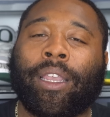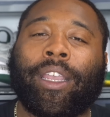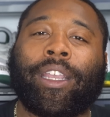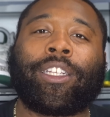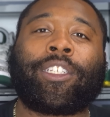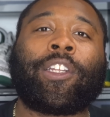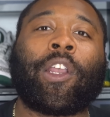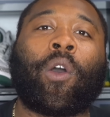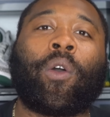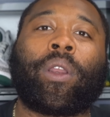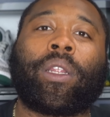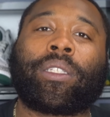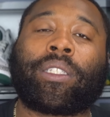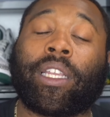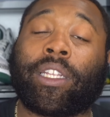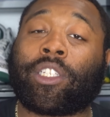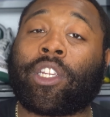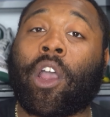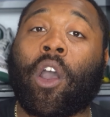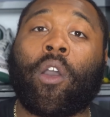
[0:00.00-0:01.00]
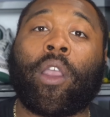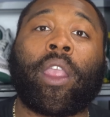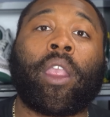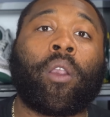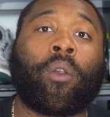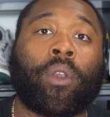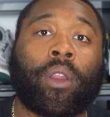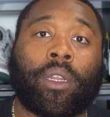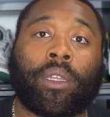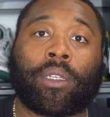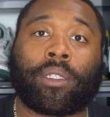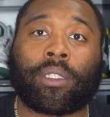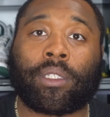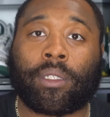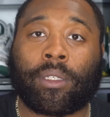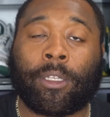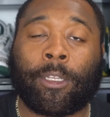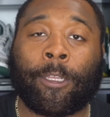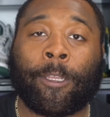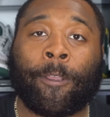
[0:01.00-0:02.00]
it showed us that y'all hearing
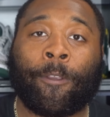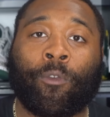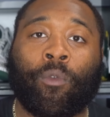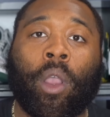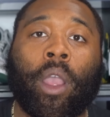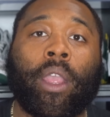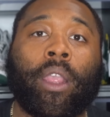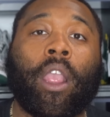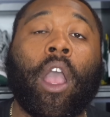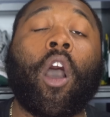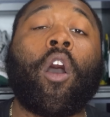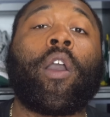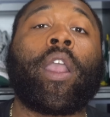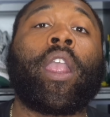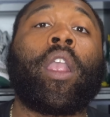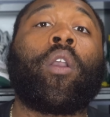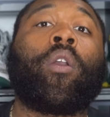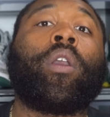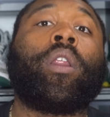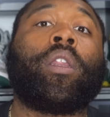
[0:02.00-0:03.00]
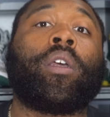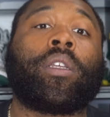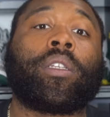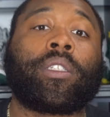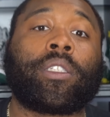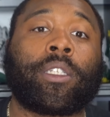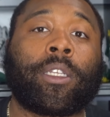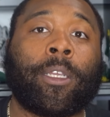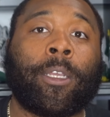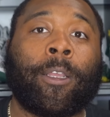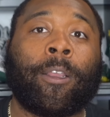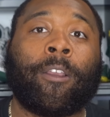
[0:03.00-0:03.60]
us, right? Y'all hearing us.